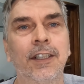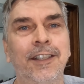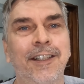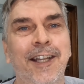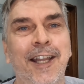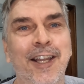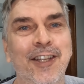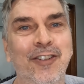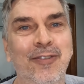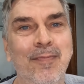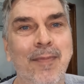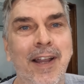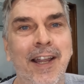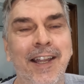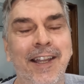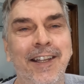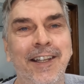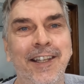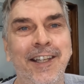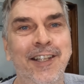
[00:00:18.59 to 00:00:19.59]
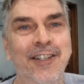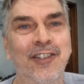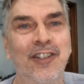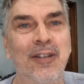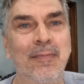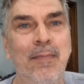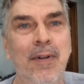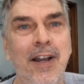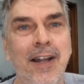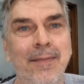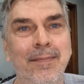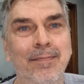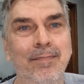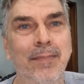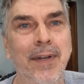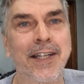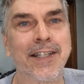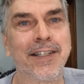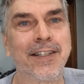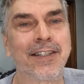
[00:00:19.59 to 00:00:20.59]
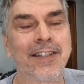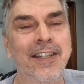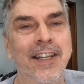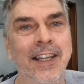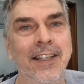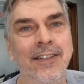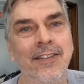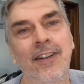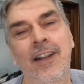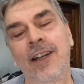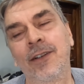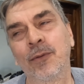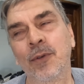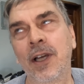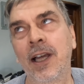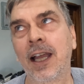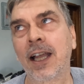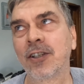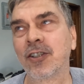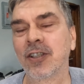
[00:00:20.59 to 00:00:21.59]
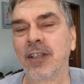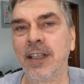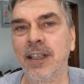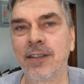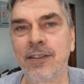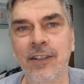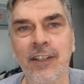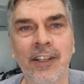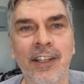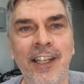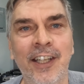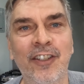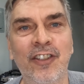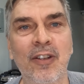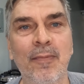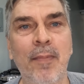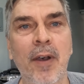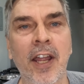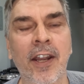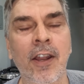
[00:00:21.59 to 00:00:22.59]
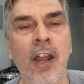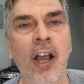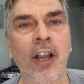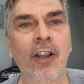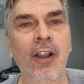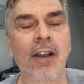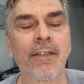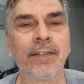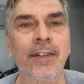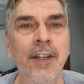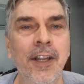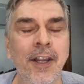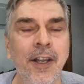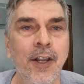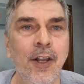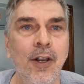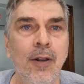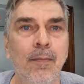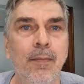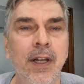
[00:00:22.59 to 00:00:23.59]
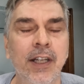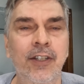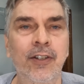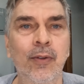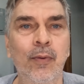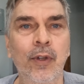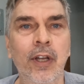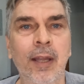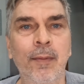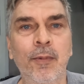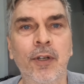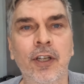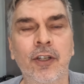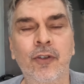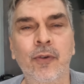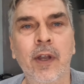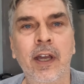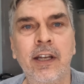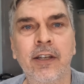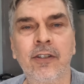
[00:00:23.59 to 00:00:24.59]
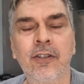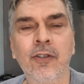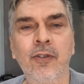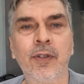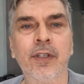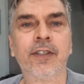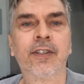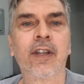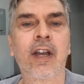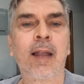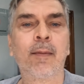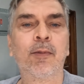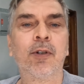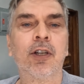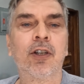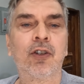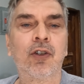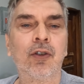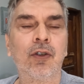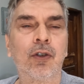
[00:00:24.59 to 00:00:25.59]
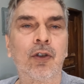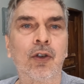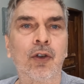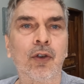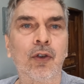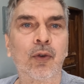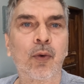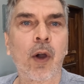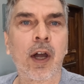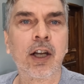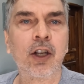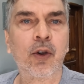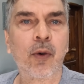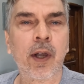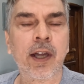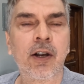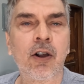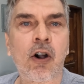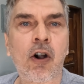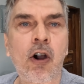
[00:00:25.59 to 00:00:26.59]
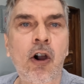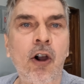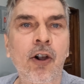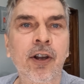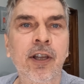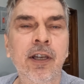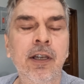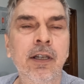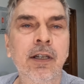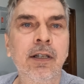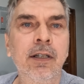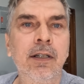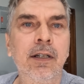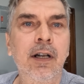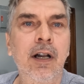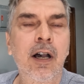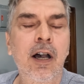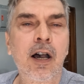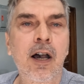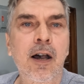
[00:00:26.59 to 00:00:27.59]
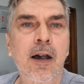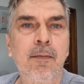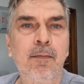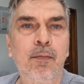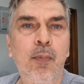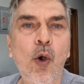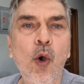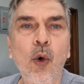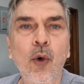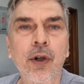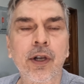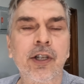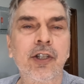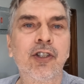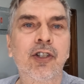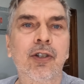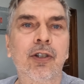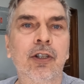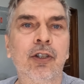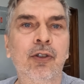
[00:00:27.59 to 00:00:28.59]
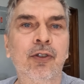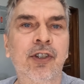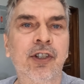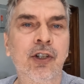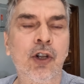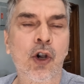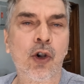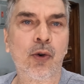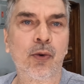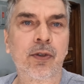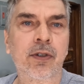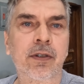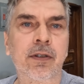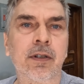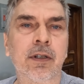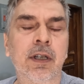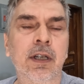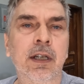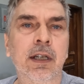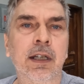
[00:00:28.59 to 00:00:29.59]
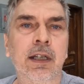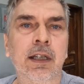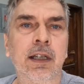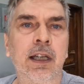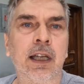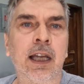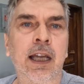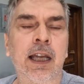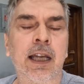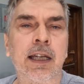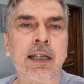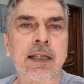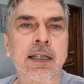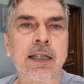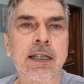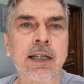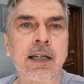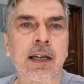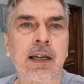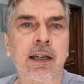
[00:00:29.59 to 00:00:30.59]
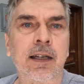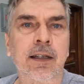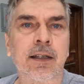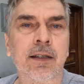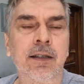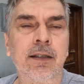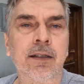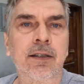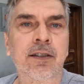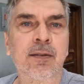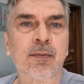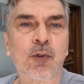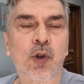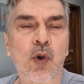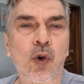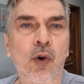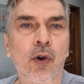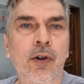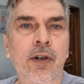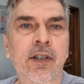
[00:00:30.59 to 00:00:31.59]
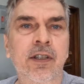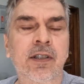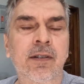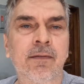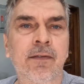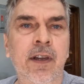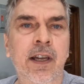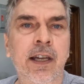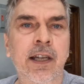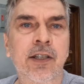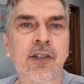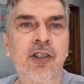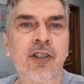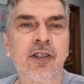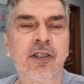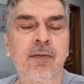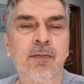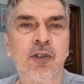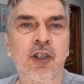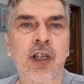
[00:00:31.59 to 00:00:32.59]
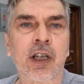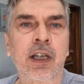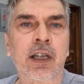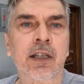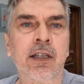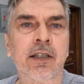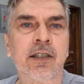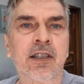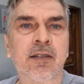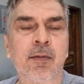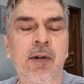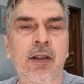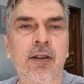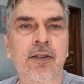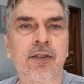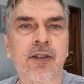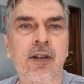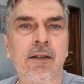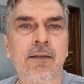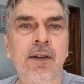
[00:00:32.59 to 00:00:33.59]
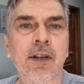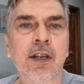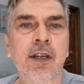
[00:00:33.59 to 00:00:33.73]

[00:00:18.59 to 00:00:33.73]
as my Instapot button says. All right, well actually it's an Instapot knockoff. But so what I'm going to try to do is I'm going to try to create a hearty porridge using oats and some corn and some veg and some chicken and some other stuff.